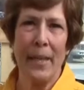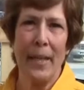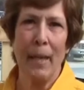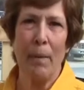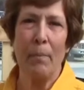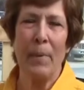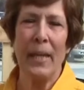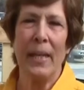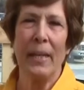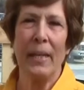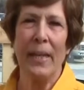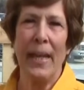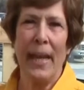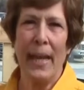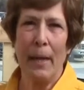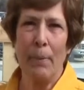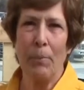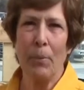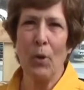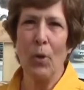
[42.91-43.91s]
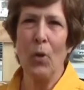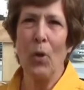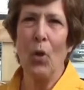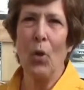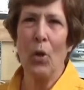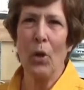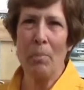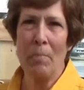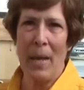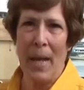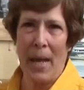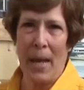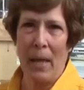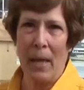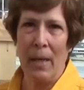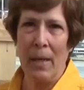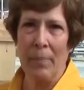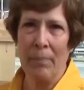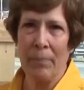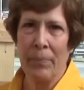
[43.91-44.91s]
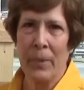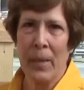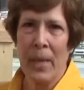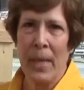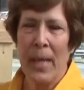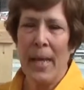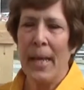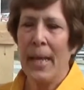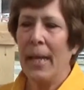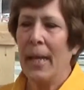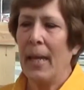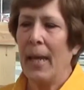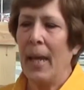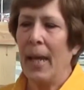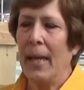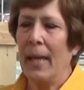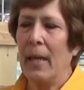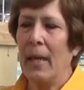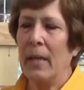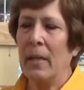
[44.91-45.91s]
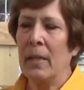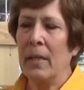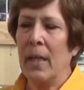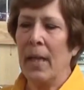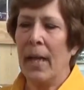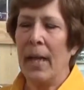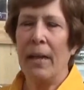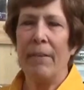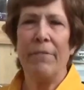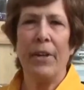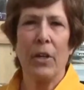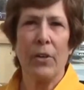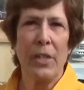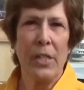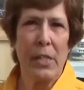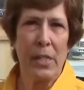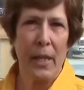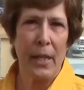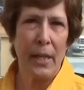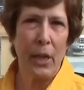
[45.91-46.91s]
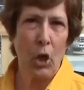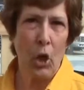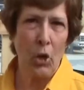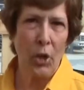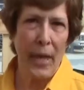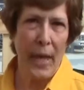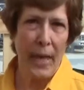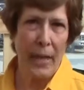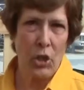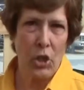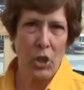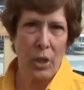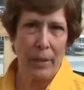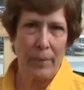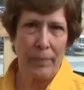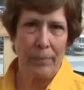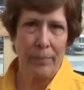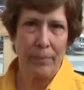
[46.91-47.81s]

them in April or May in a very sunny location.